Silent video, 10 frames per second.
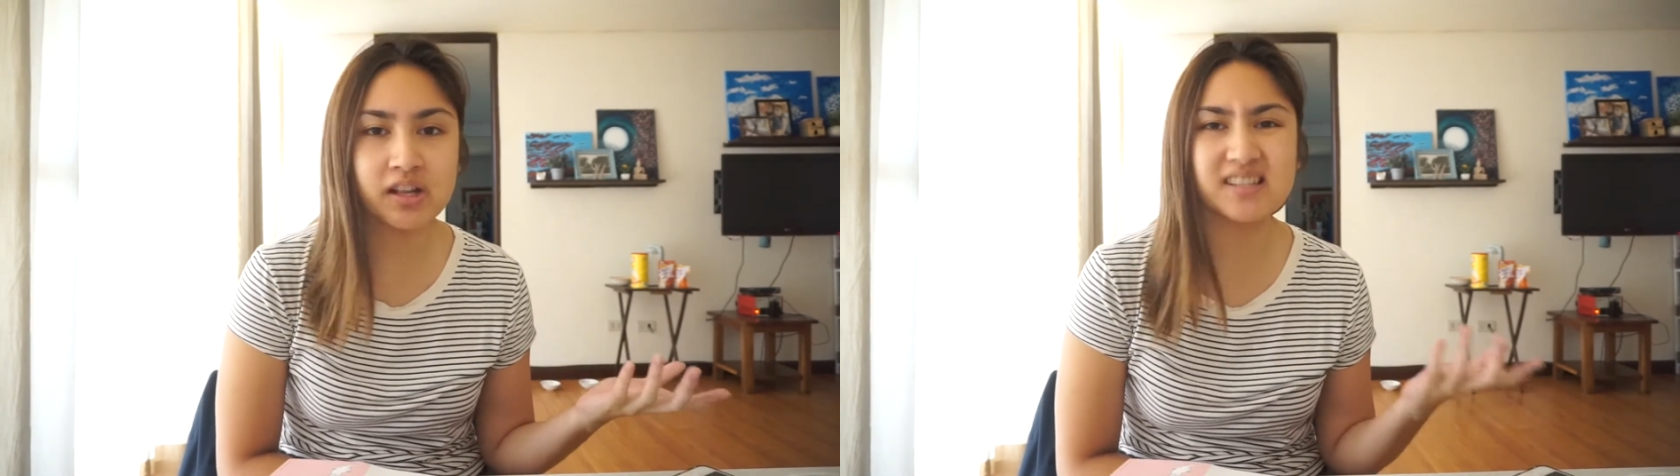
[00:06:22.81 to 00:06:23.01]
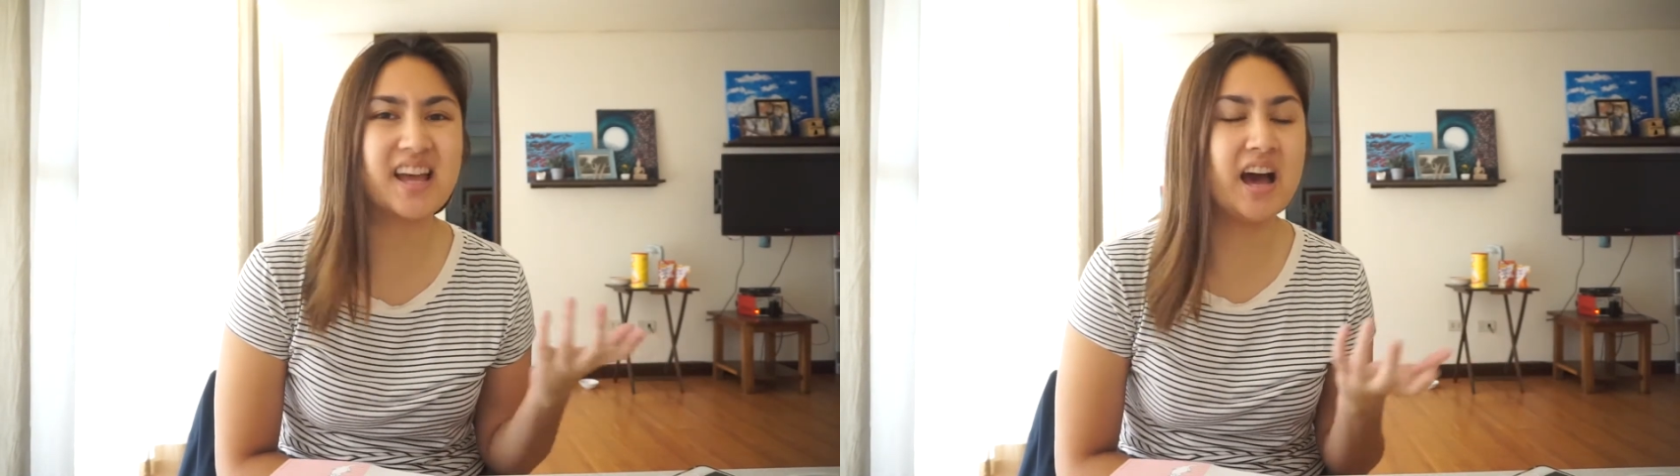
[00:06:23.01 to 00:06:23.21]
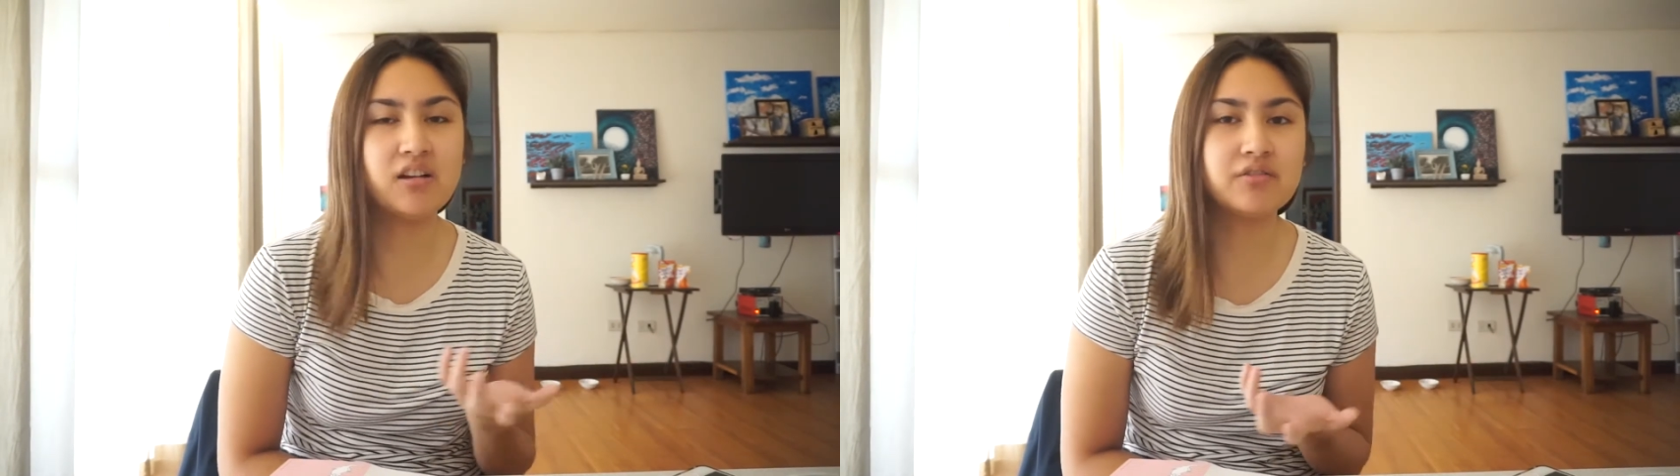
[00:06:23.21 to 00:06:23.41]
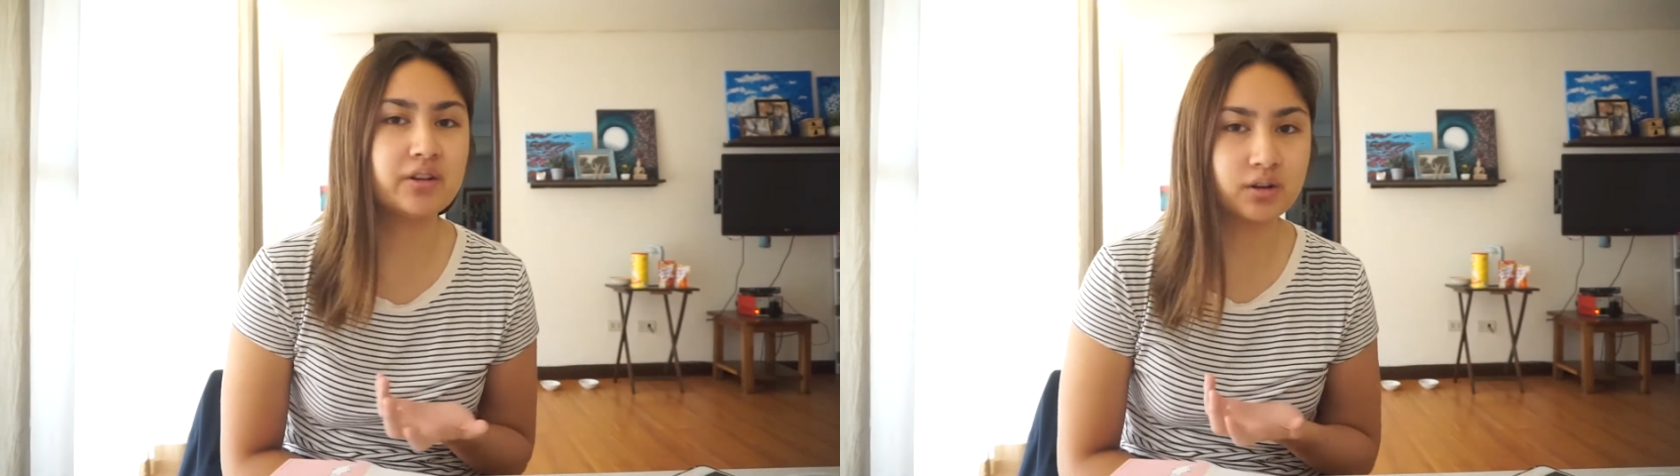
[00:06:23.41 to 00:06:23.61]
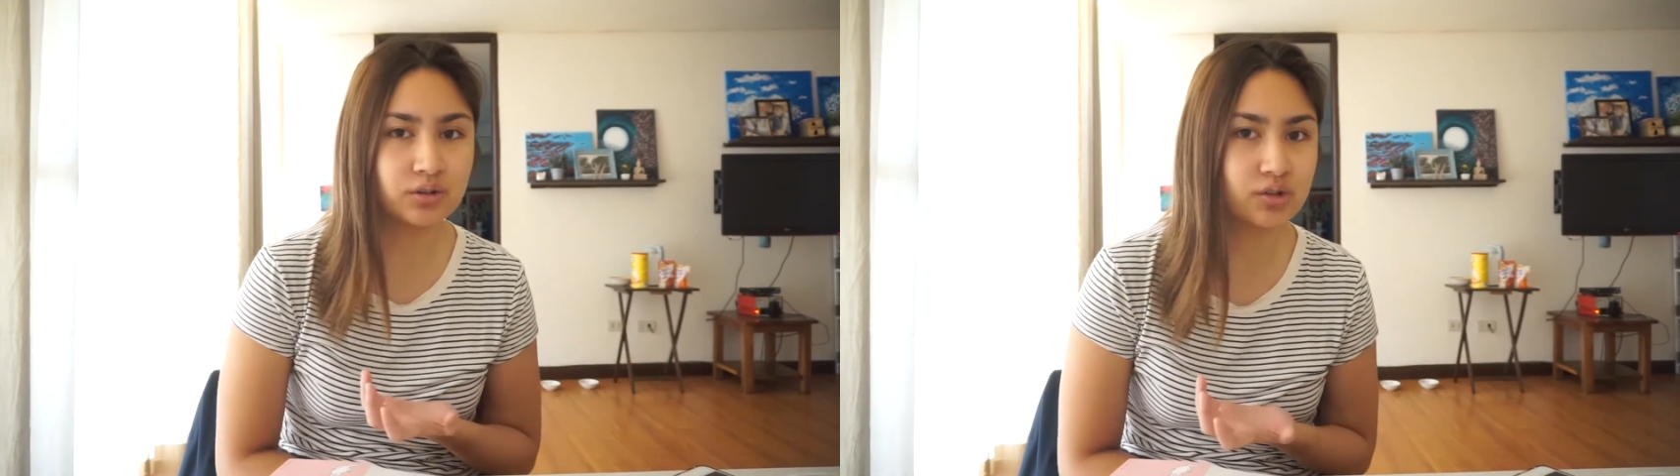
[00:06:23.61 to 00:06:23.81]
that's out of
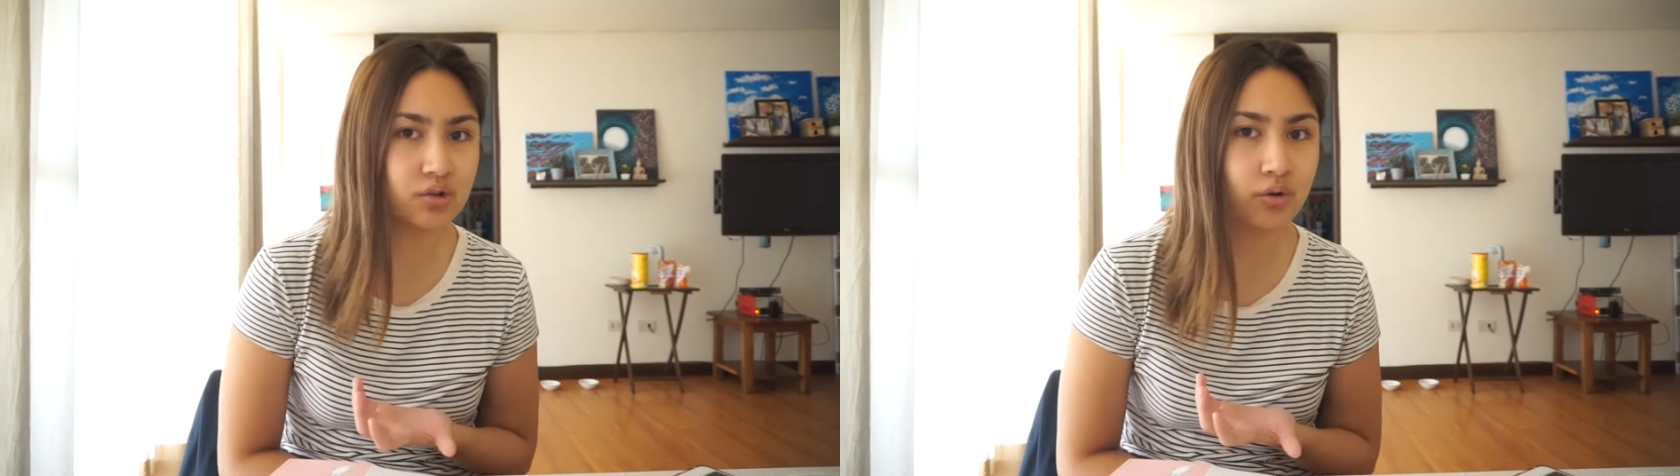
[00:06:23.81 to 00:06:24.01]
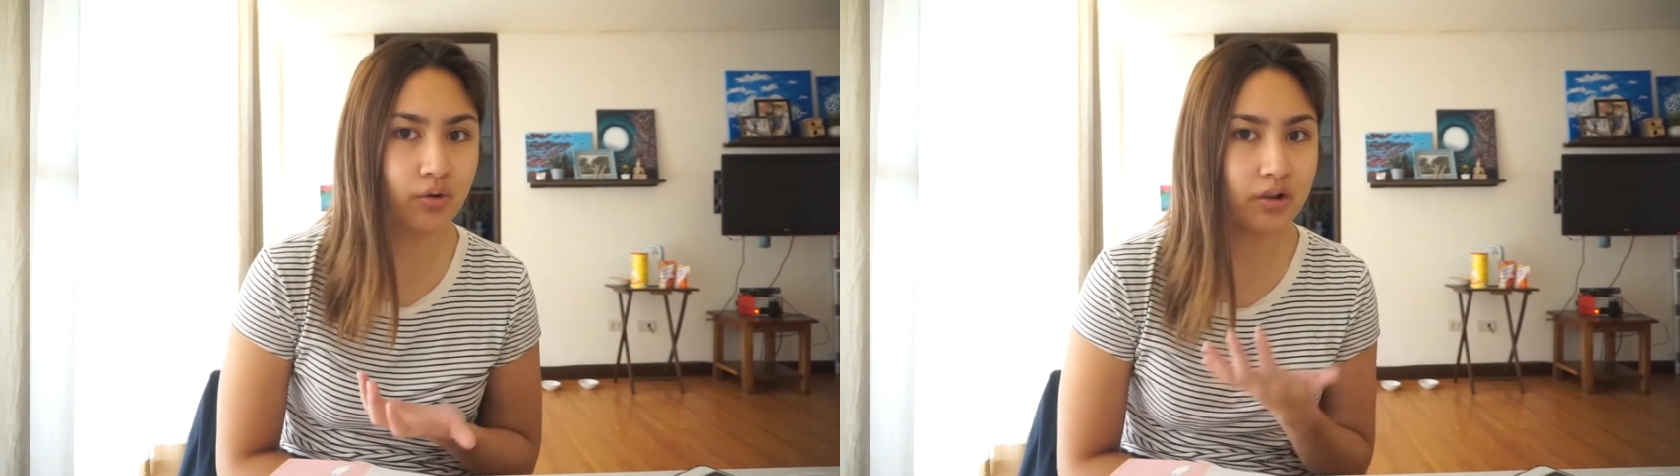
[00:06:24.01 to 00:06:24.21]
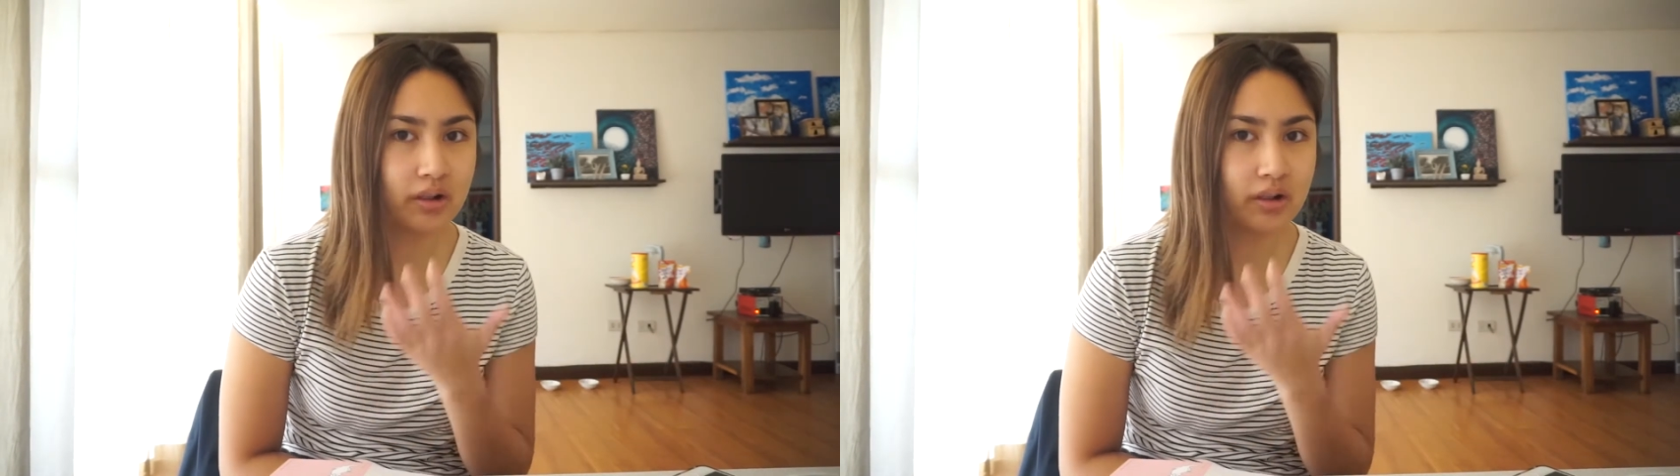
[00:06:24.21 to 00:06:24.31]
your control.